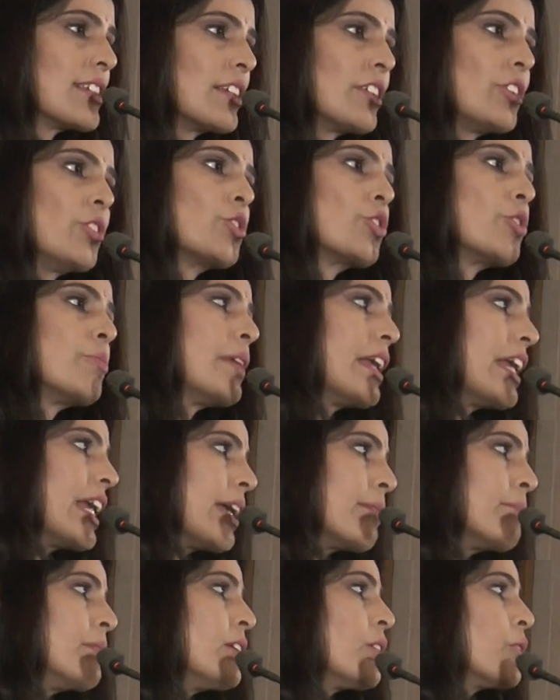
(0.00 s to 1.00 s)
you should be
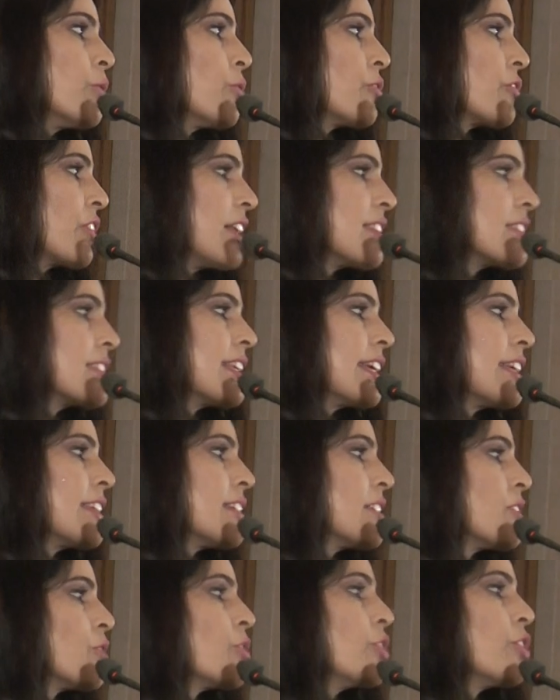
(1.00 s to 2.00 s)
able to translate
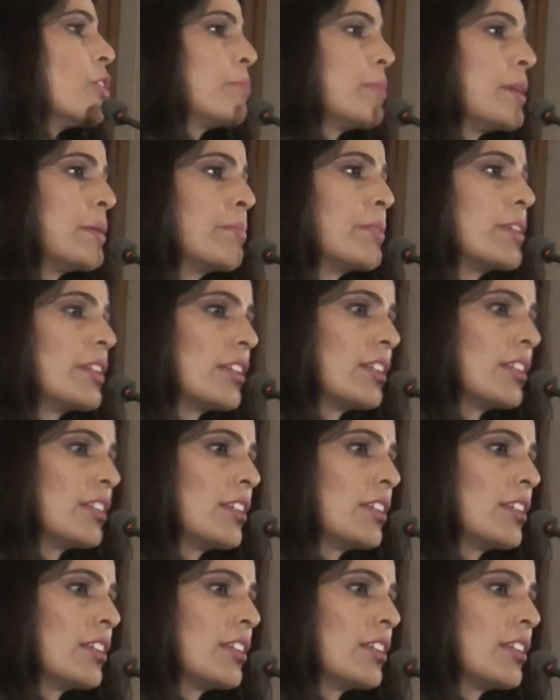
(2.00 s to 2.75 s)
it to your people.